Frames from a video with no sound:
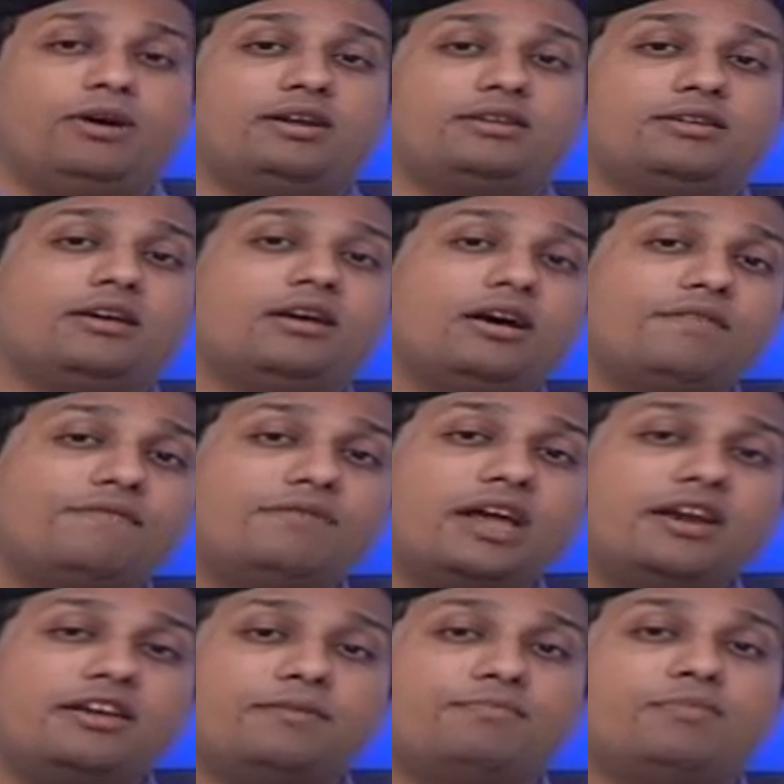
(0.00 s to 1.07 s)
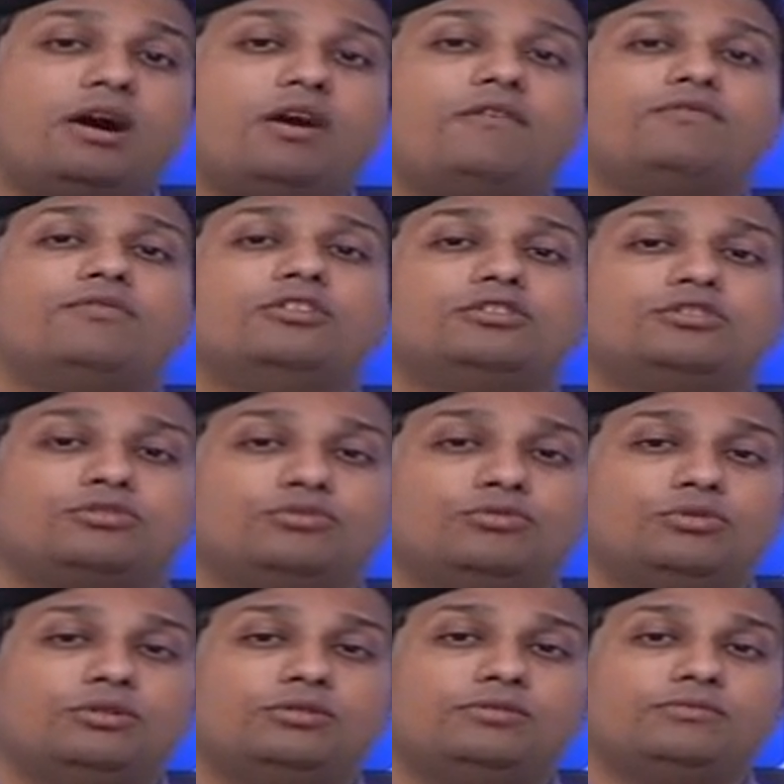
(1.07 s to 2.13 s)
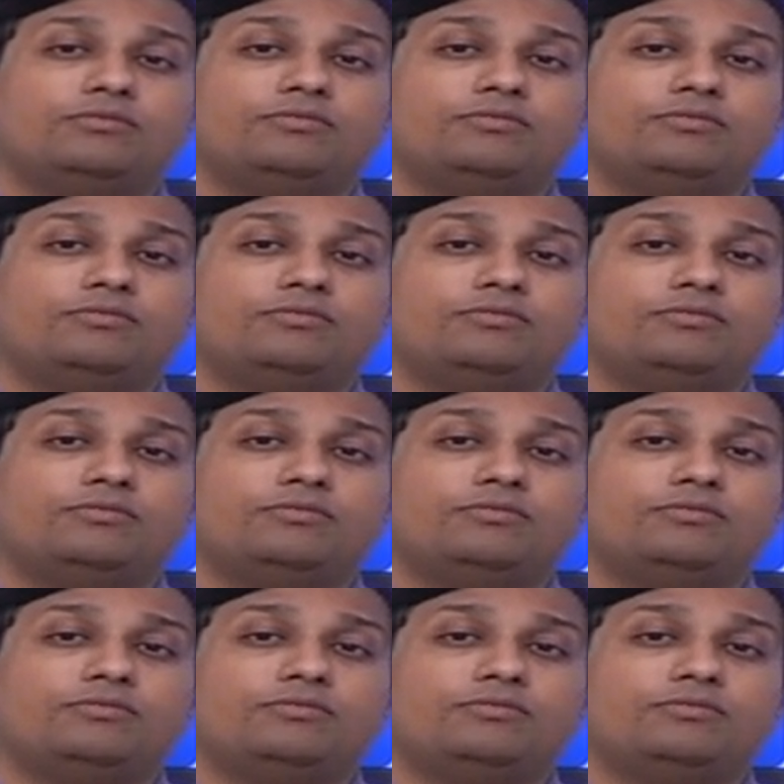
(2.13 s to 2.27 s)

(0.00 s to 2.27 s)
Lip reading: but a very powerful tool.